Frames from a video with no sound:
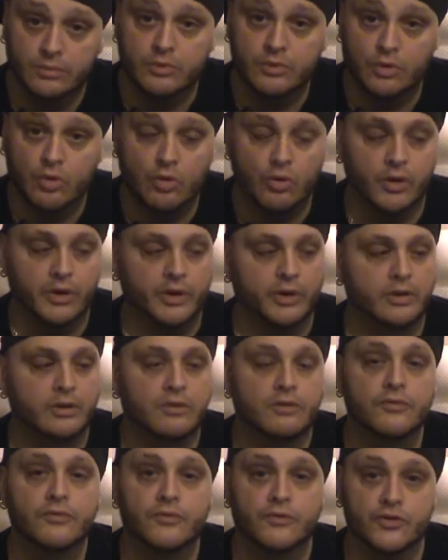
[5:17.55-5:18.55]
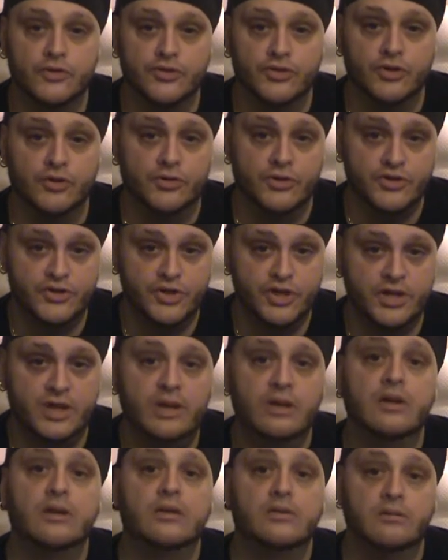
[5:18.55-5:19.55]
chord. First note is
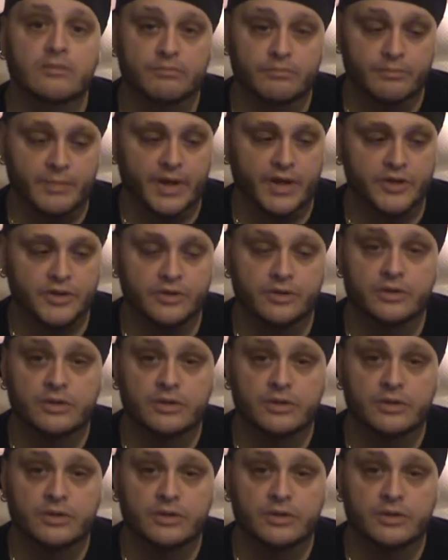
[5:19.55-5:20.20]
G, major.